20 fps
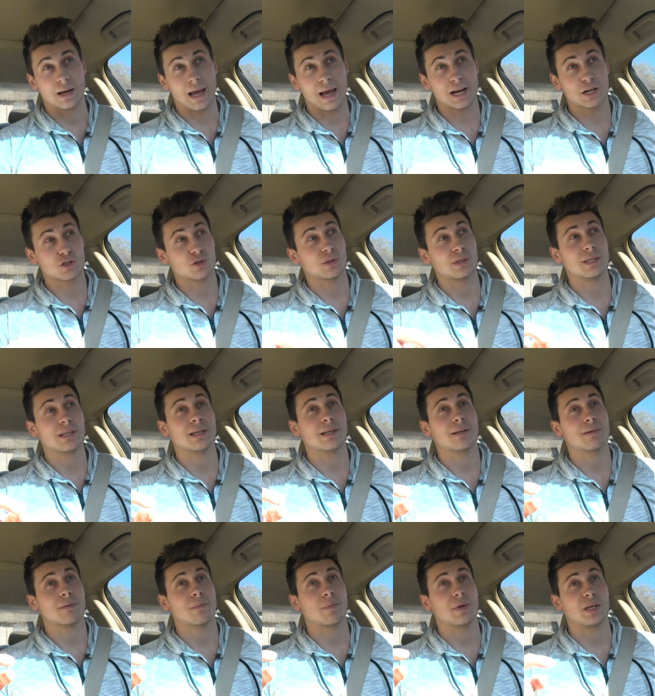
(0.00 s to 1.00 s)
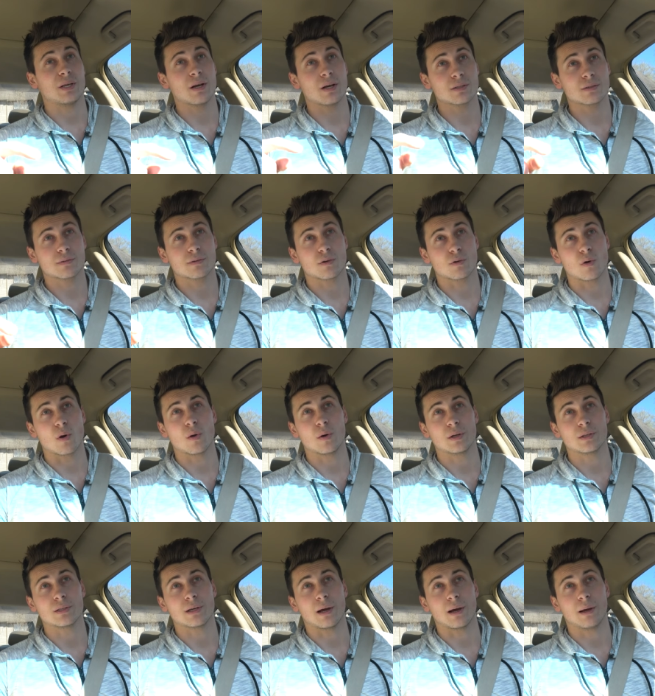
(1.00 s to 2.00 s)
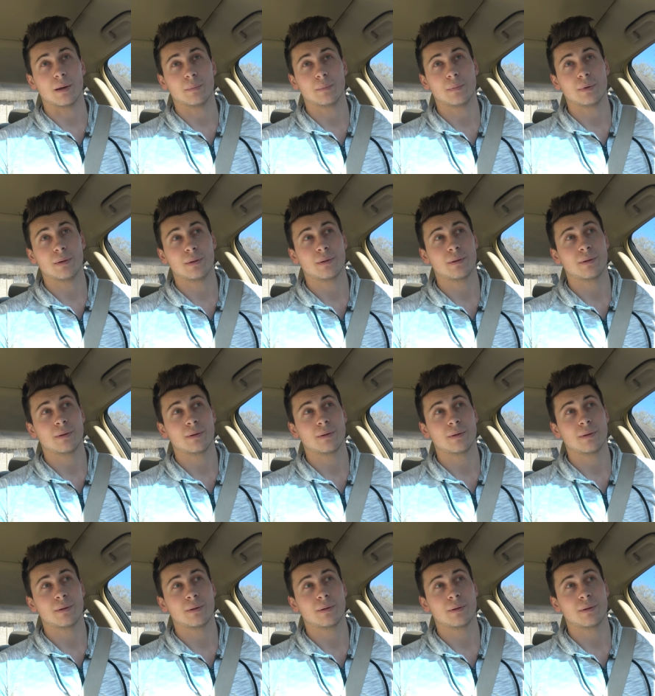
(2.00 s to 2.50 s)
actually, because of Corona time,